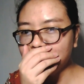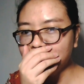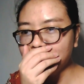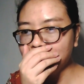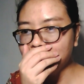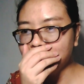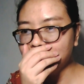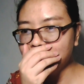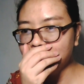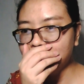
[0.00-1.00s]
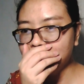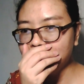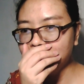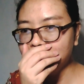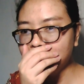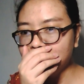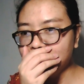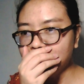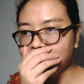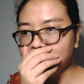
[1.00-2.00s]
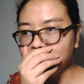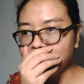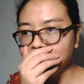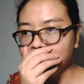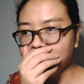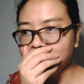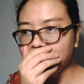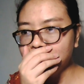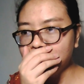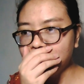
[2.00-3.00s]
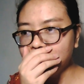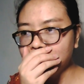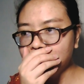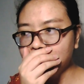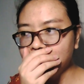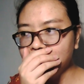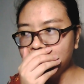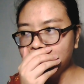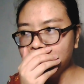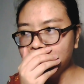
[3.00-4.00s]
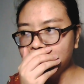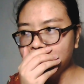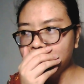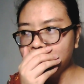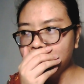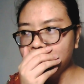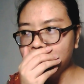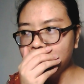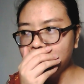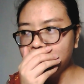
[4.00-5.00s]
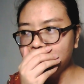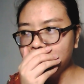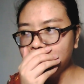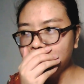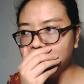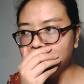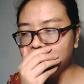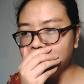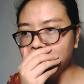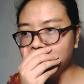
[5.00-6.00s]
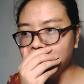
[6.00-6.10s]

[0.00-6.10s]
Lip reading: No one is speaking in this clip.